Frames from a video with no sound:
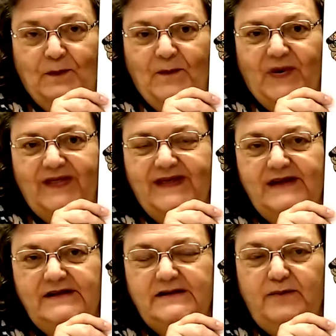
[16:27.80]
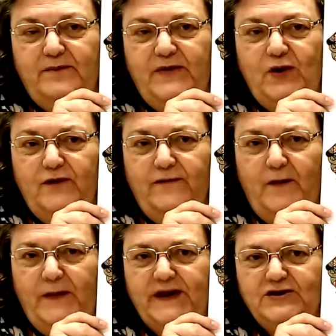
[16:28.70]
But this is a beautiful
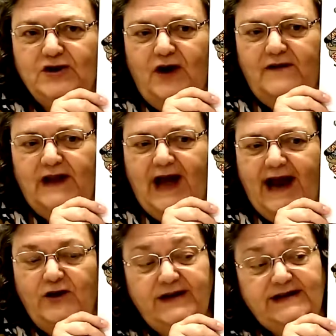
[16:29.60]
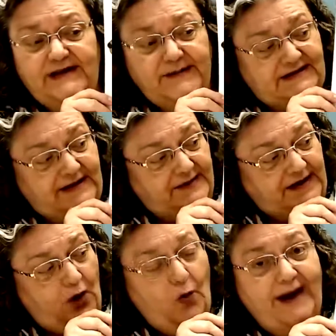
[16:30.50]
picture of a lion. You can see Miss Deb's
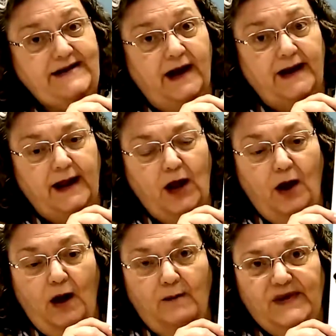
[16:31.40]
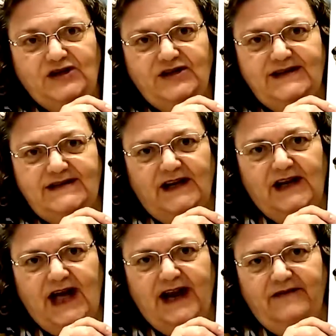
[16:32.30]
not quite done, but she's done a
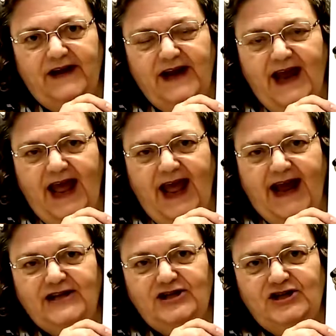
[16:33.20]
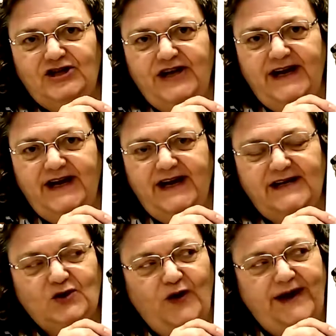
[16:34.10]
lot of it. And she
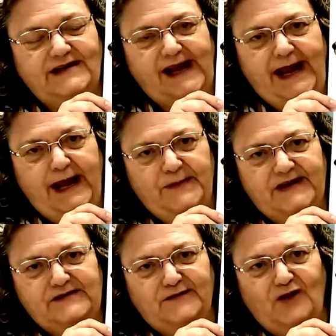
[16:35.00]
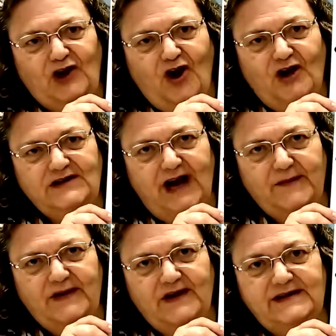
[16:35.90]
is going to keep this for a long time
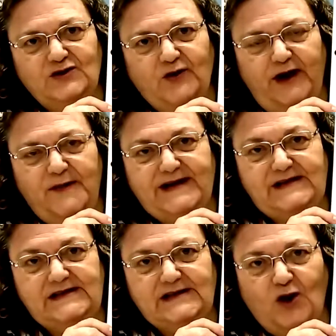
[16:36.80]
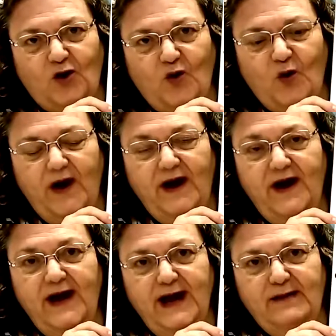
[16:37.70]
because it's going to be so
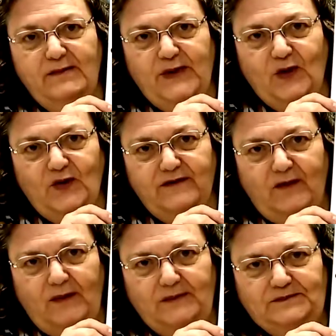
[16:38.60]
beautiful.